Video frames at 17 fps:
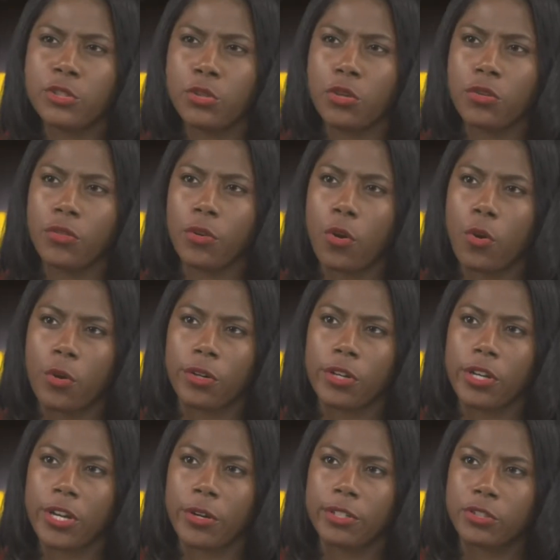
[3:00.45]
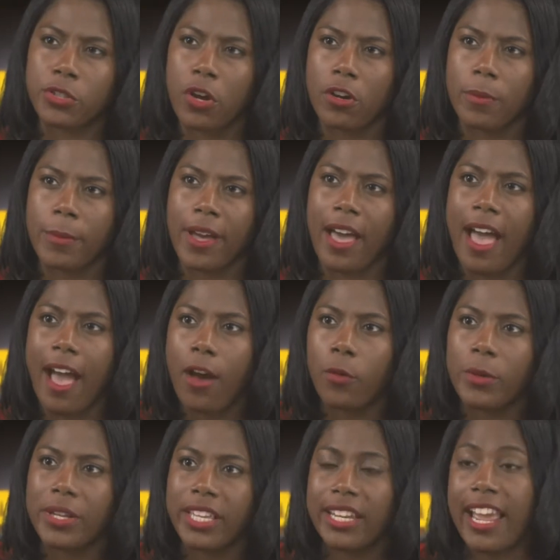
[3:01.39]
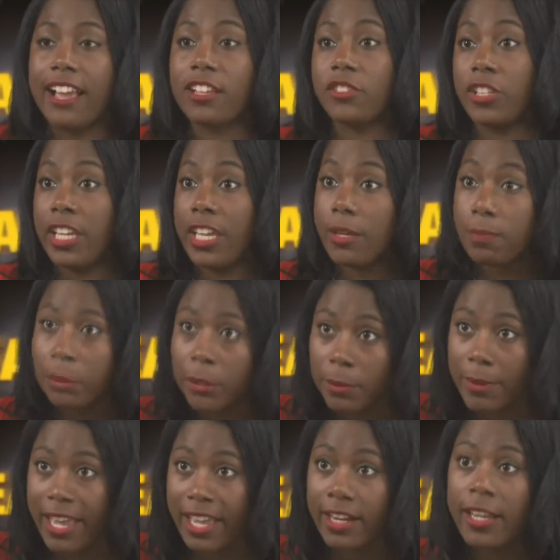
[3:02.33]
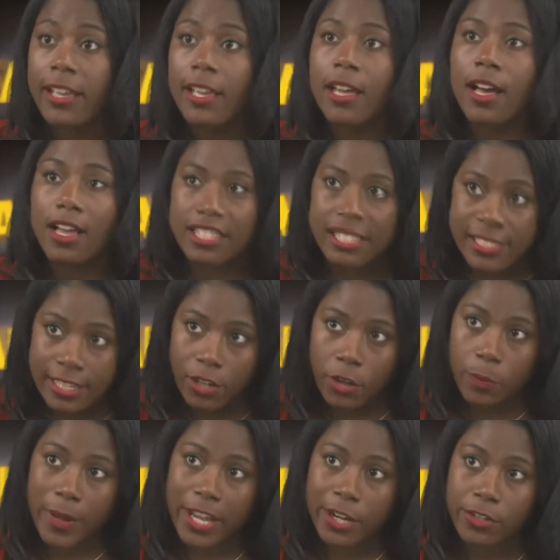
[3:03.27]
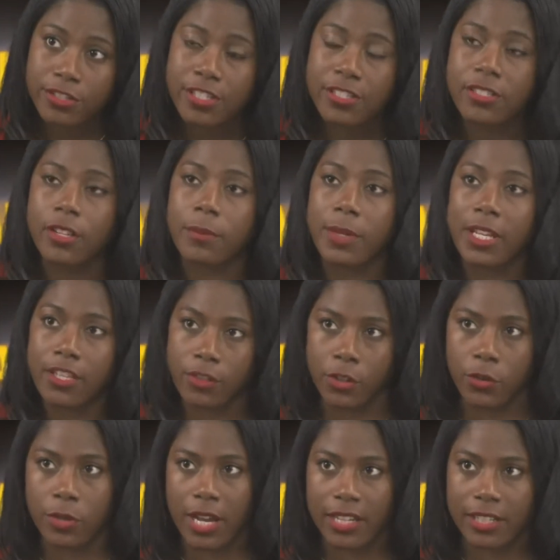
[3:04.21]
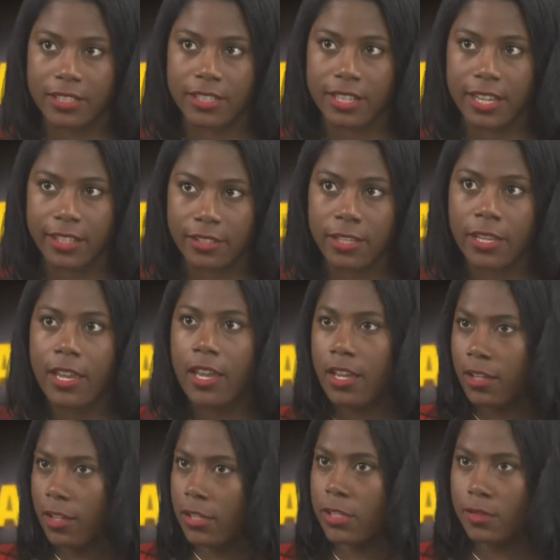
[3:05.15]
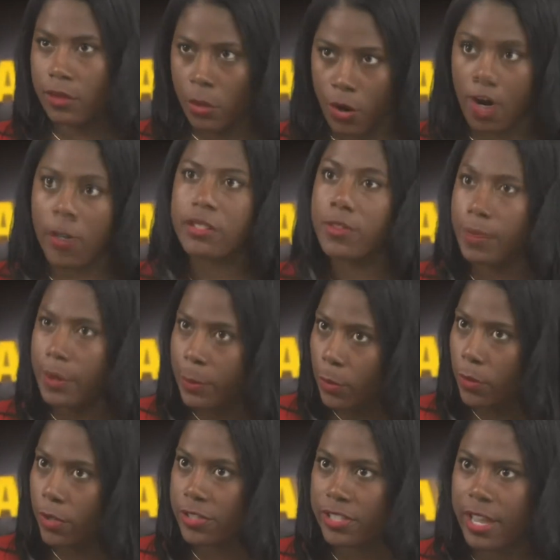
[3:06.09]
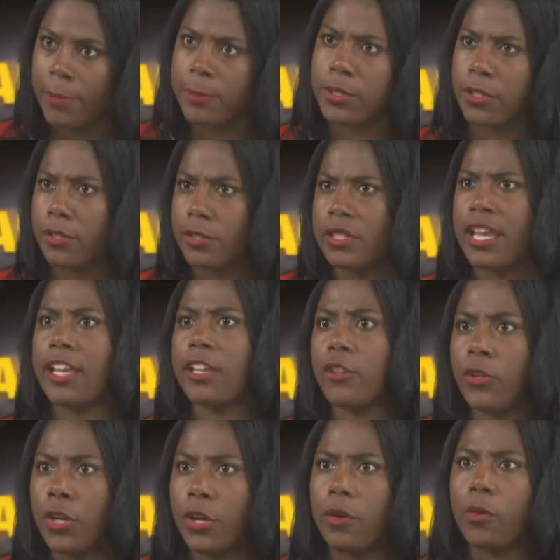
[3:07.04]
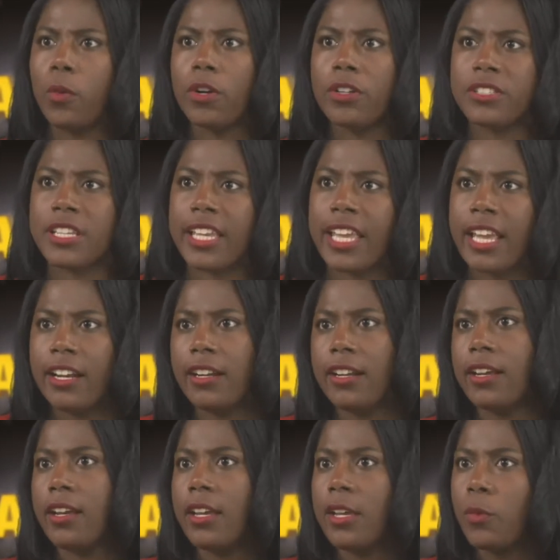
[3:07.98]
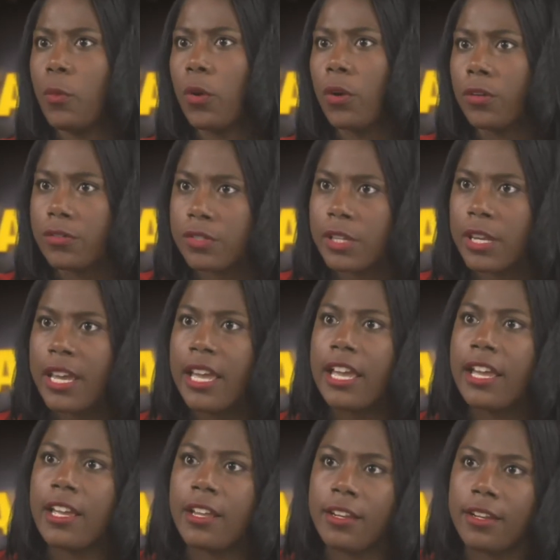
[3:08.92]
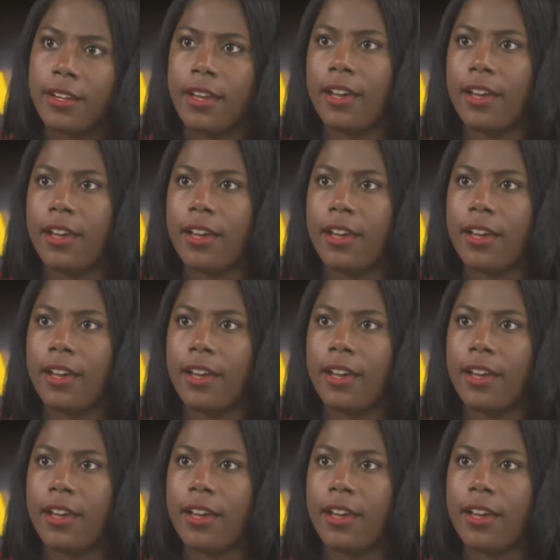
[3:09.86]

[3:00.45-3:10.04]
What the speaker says: turn the corner here and talk about how we can actually implement a single payer system in the United States. Because there are some people who are skeptical, saying, you know, it works in Canada, it works in